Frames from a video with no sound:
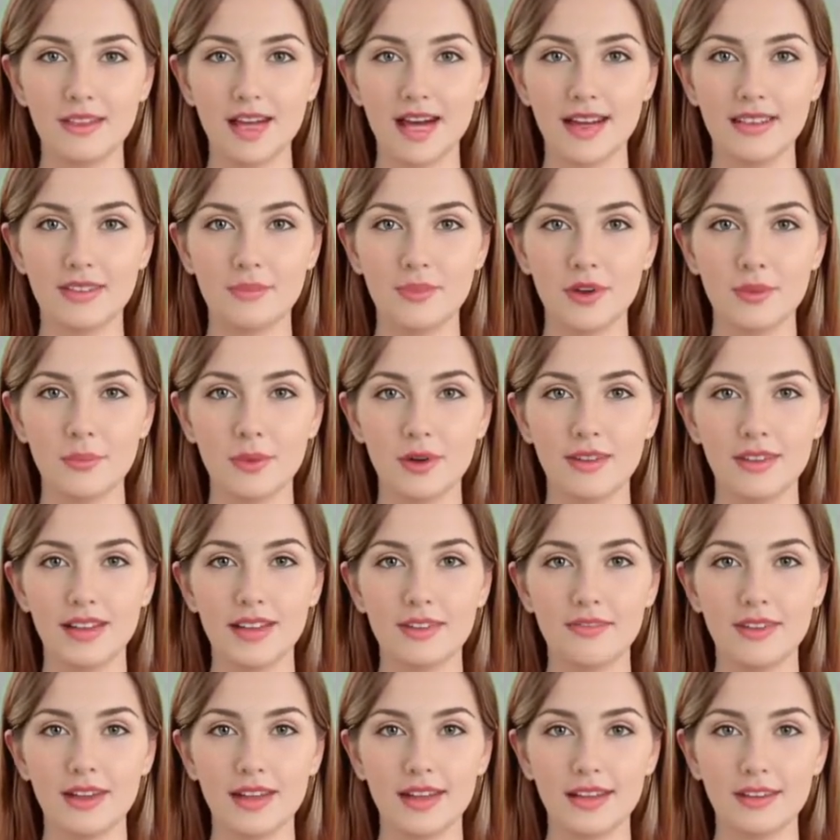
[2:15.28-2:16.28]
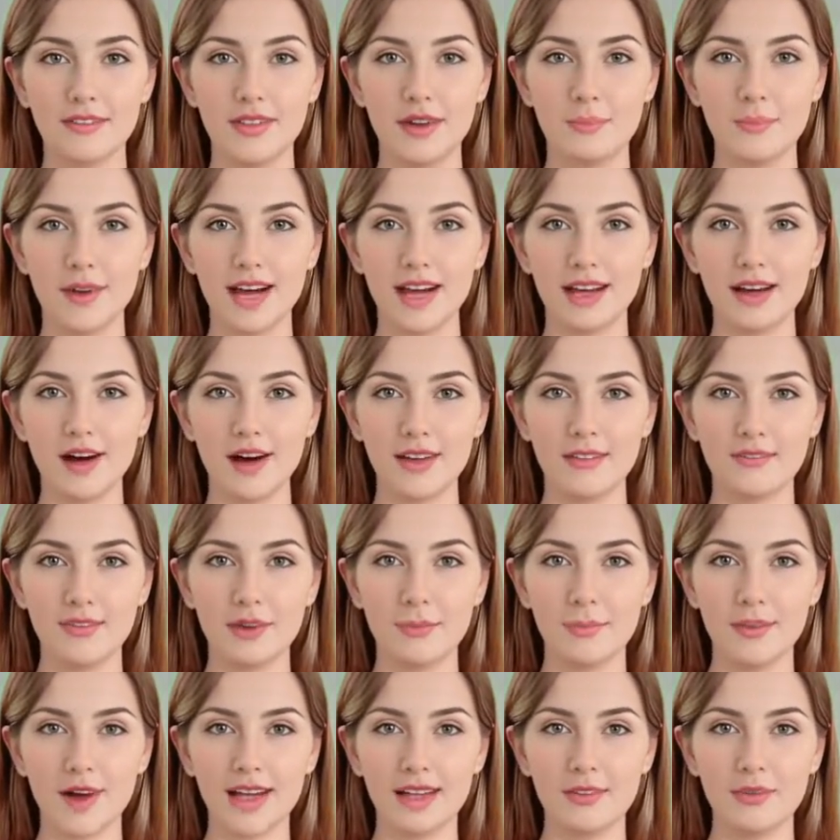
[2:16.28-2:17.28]
As we were leaving, the man
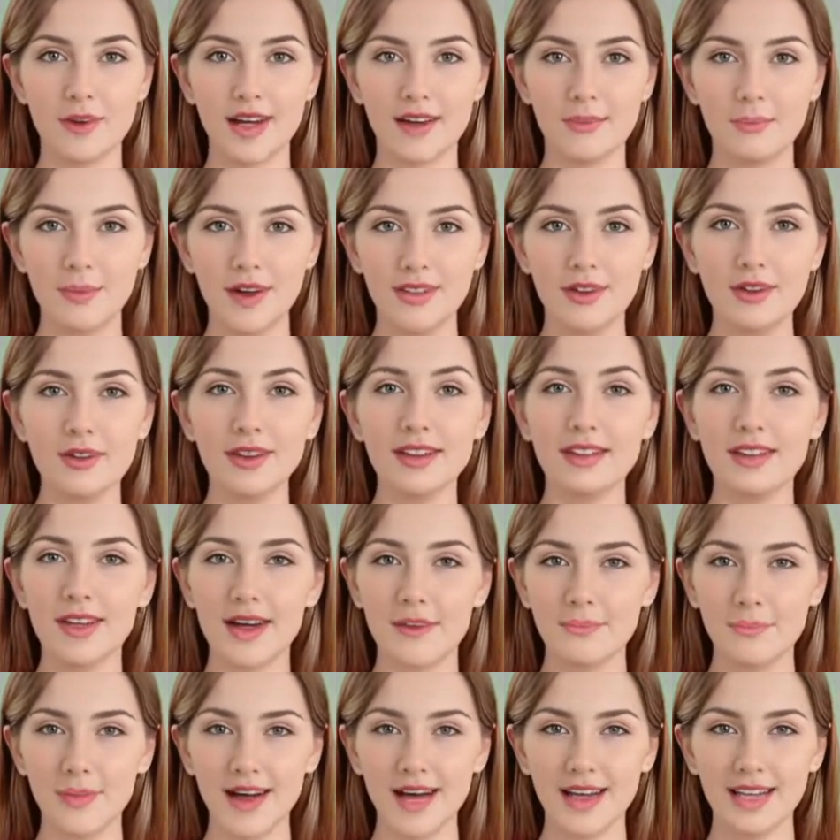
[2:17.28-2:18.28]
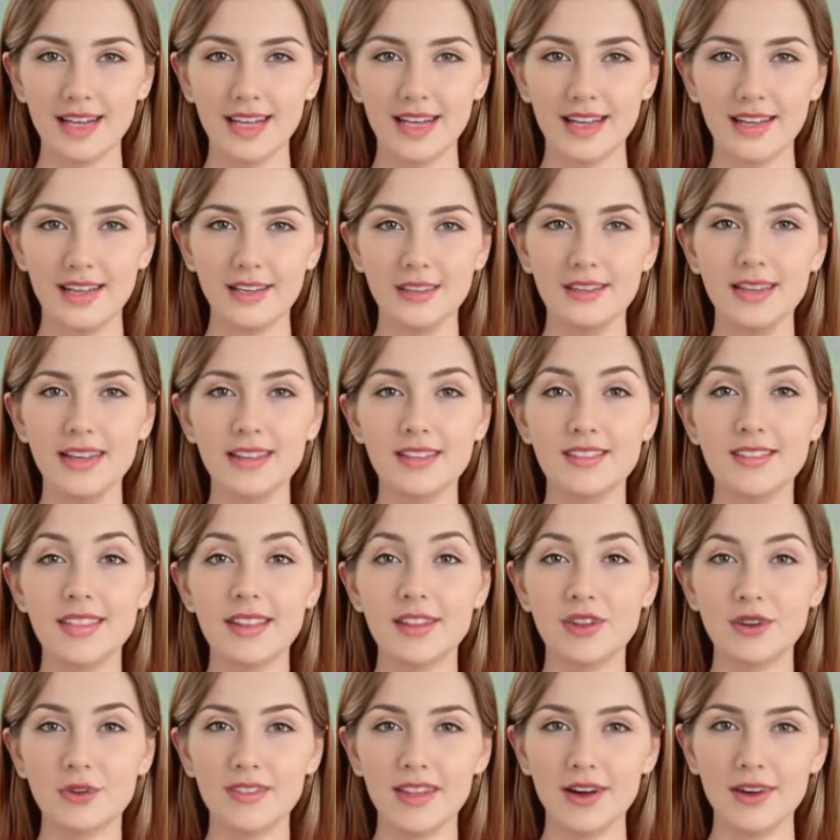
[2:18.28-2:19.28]
offered my grandmother to come back in and
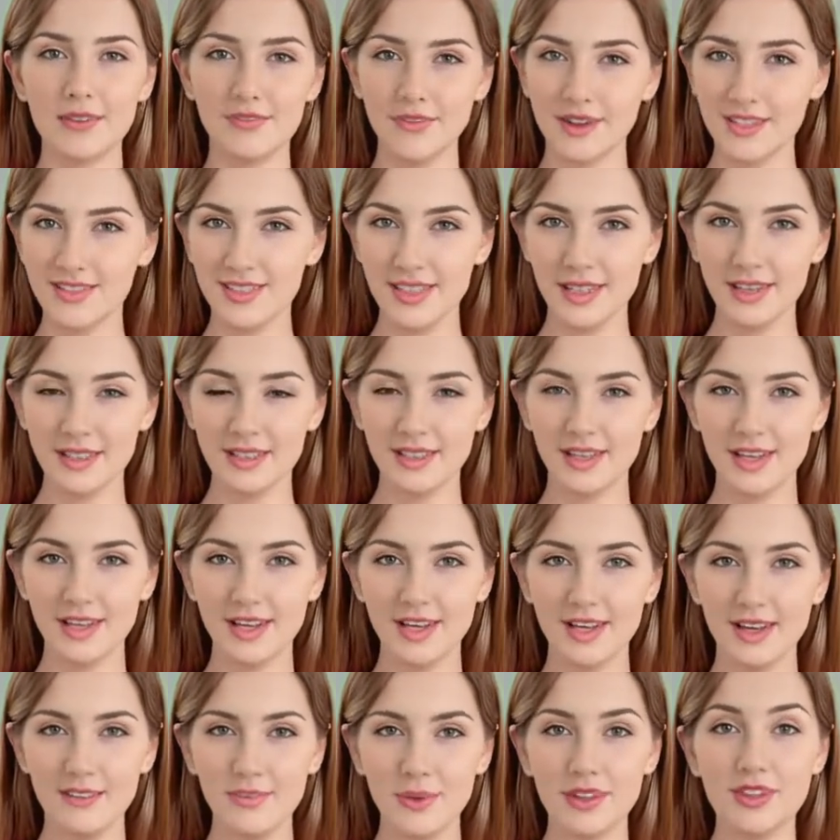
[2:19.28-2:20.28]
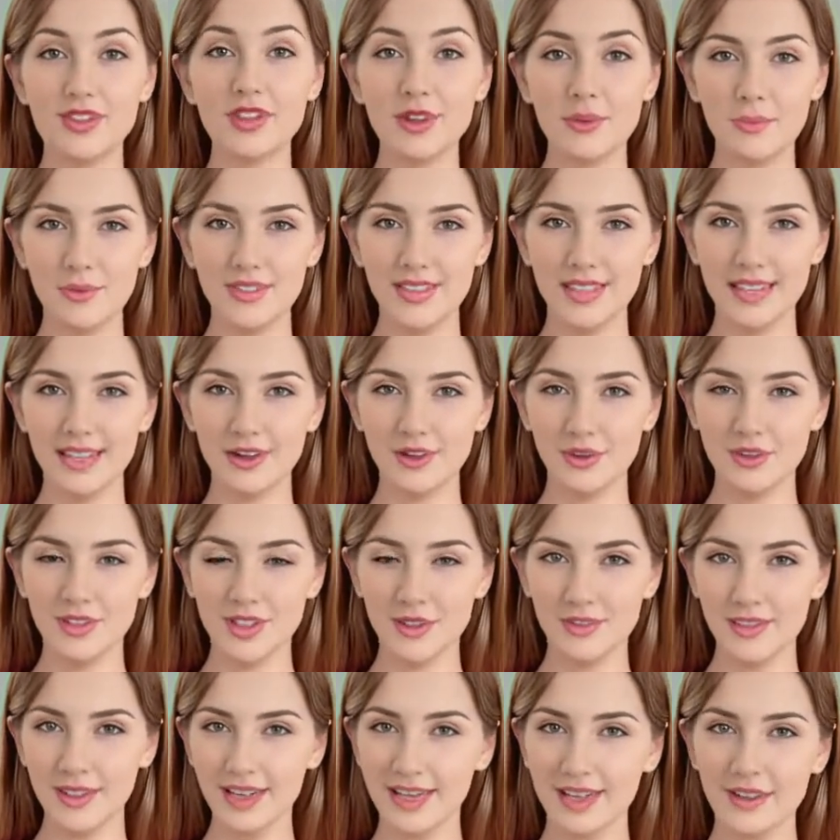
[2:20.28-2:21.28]
continue their visit, but she was eager
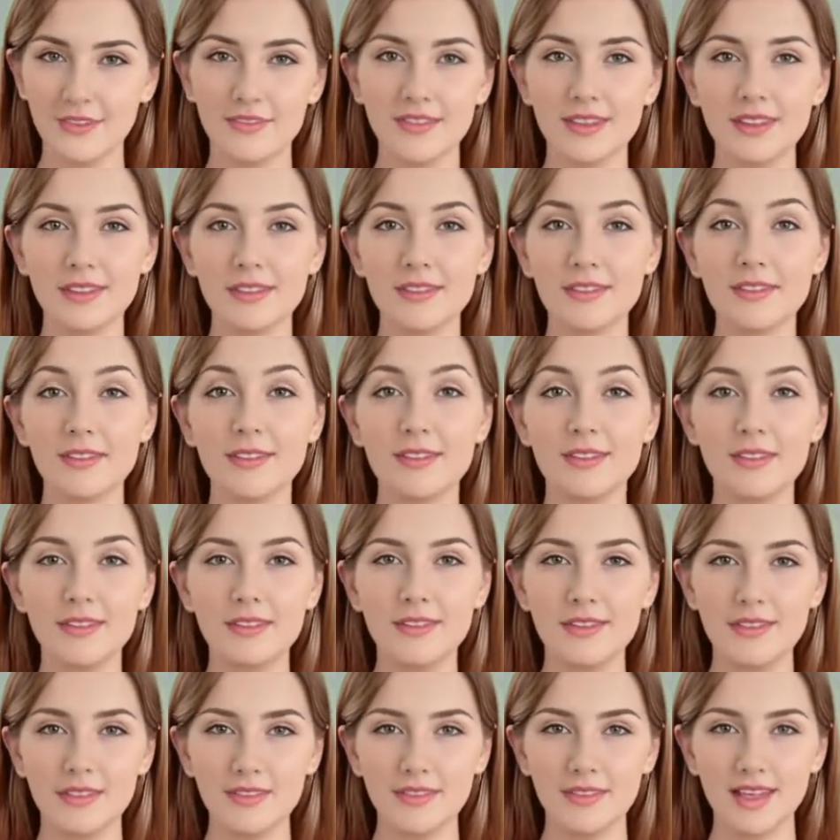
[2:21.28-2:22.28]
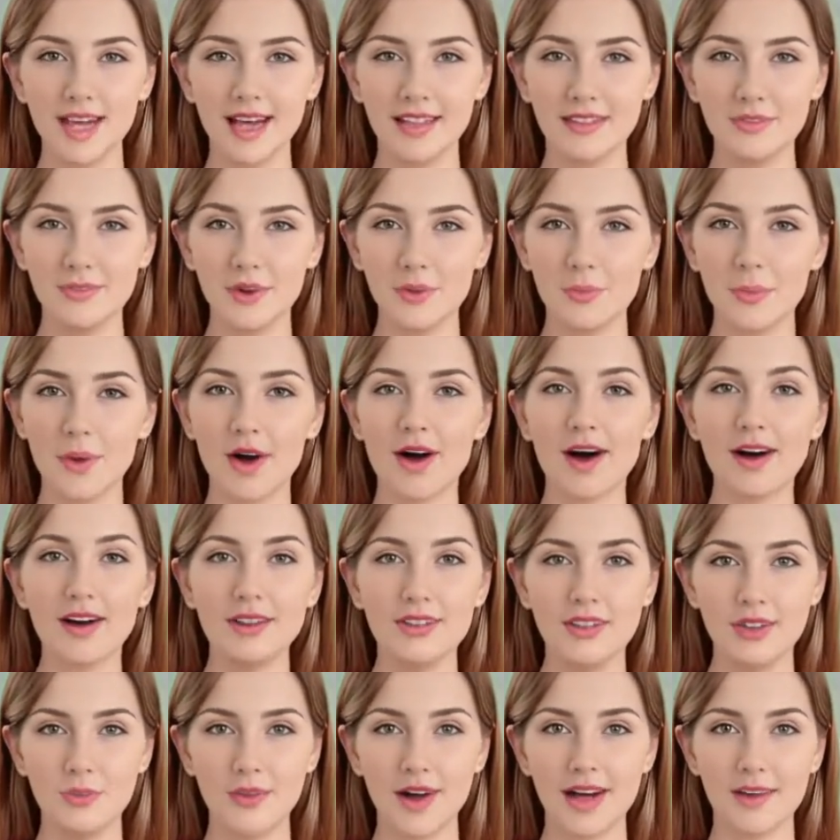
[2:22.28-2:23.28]
to leave. As we
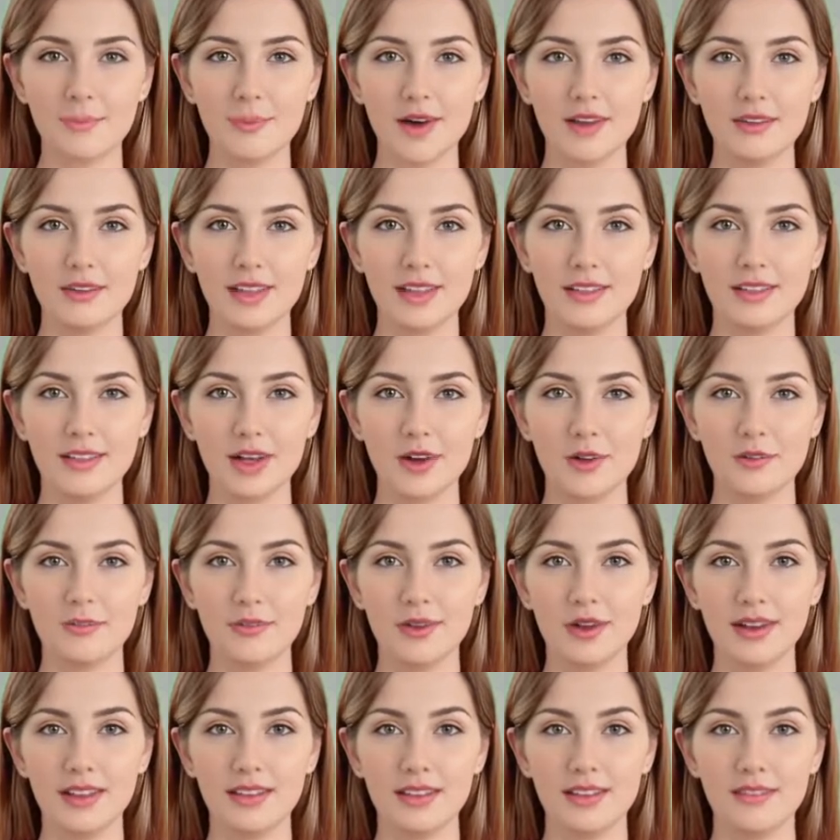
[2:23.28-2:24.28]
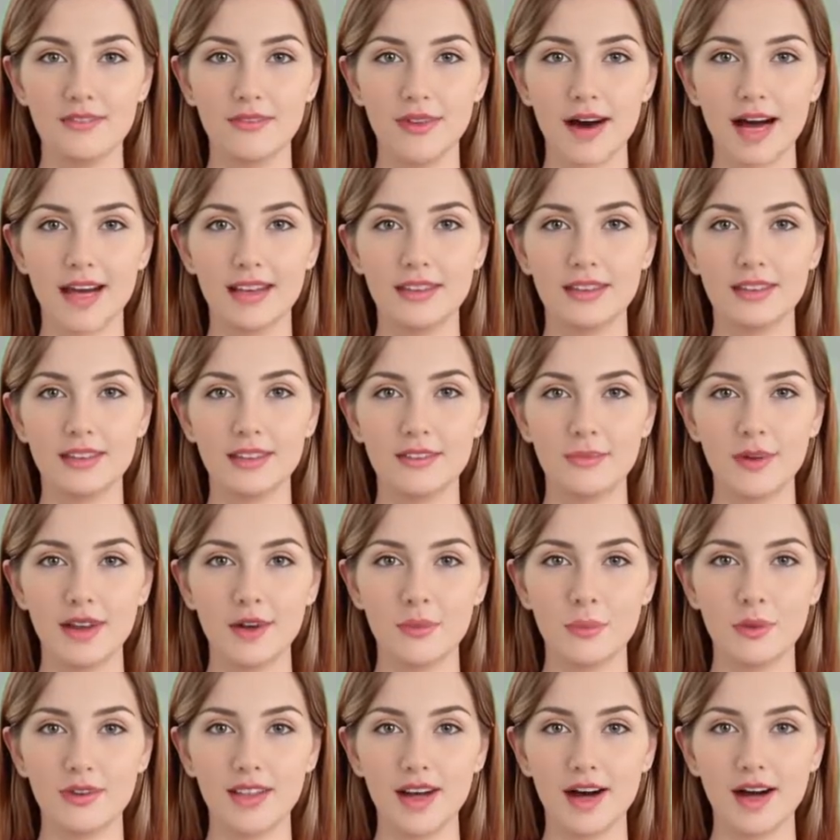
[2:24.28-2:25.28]
walked, Grandma leaned over and confided in
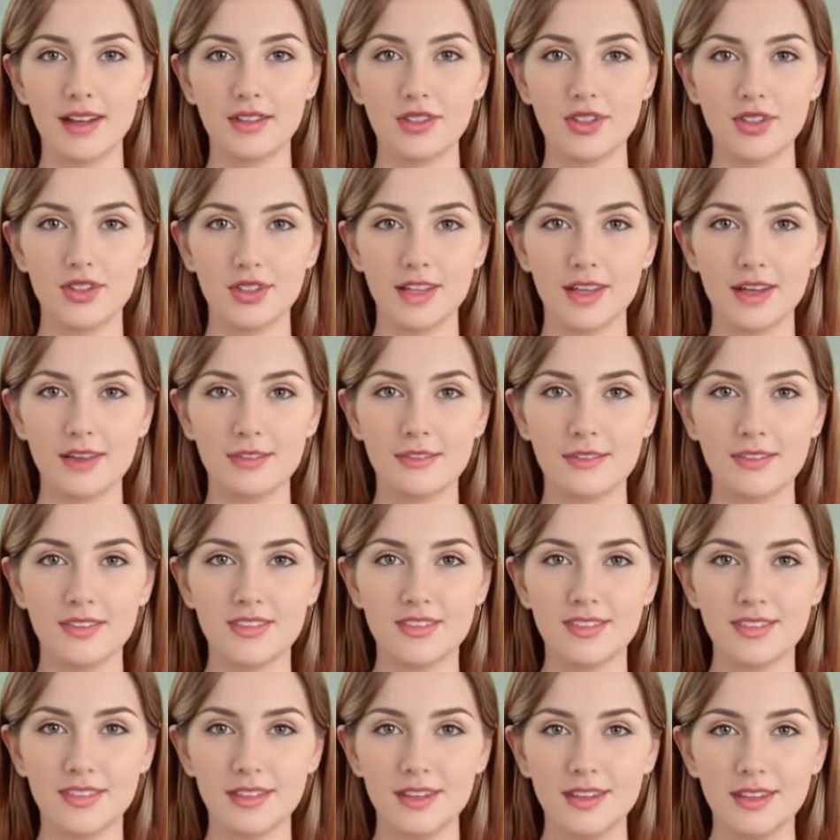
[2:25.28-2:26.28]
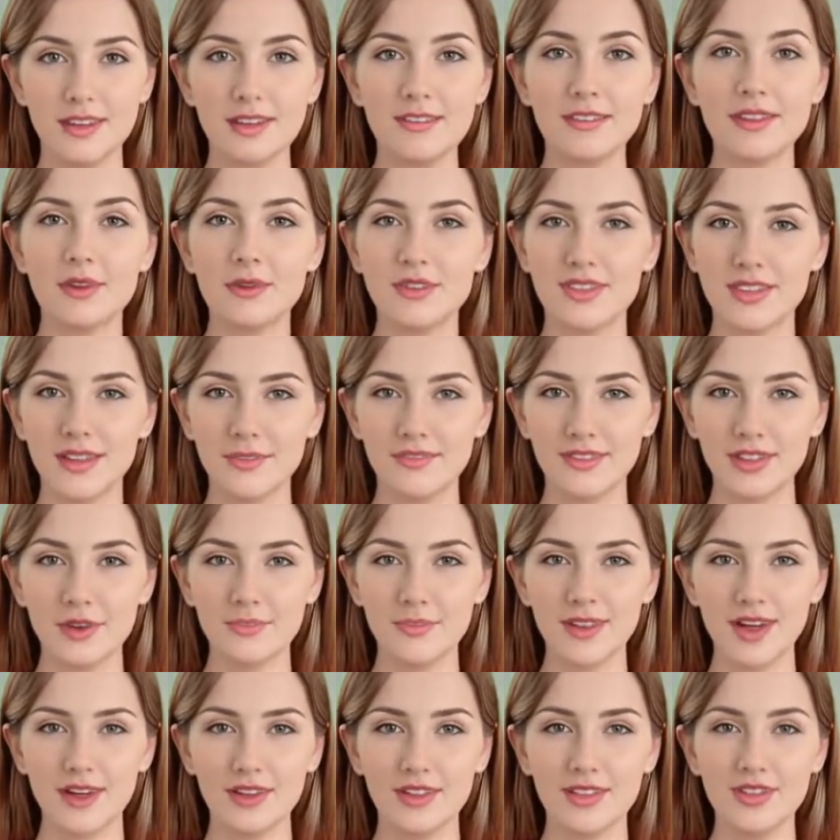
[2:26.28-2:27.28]
me with hushed tones. "There's something
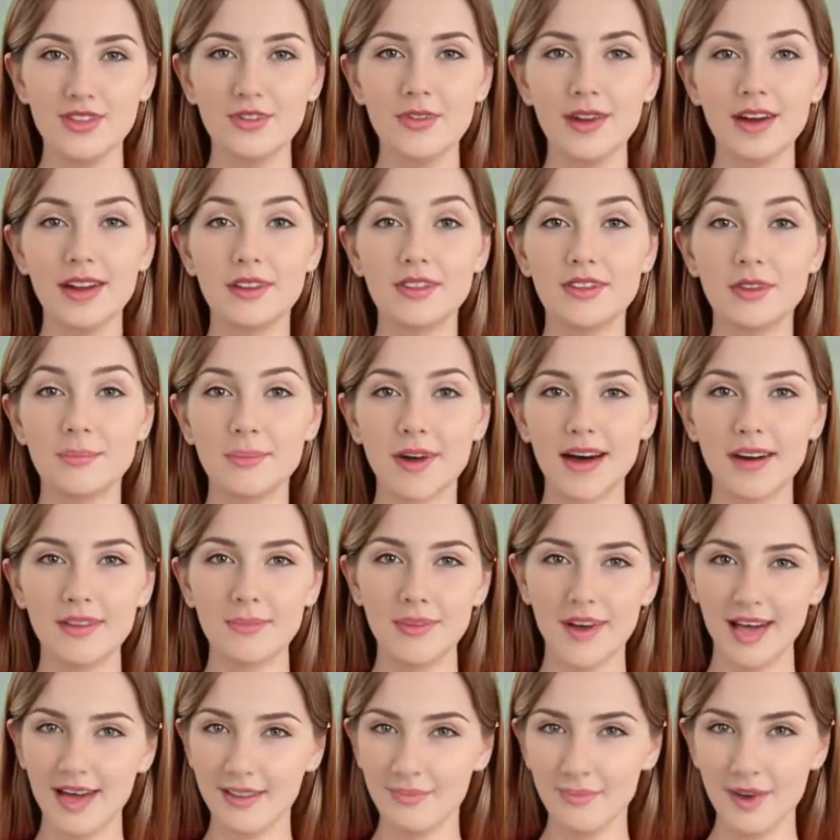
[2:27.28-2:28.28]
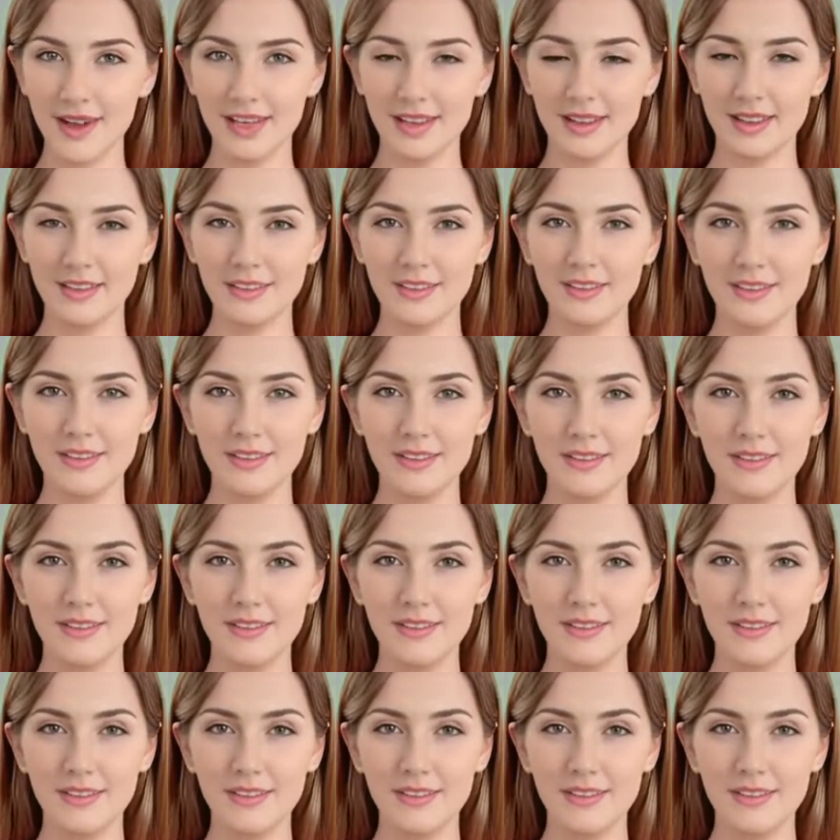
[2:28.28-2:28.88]
very strange about that man."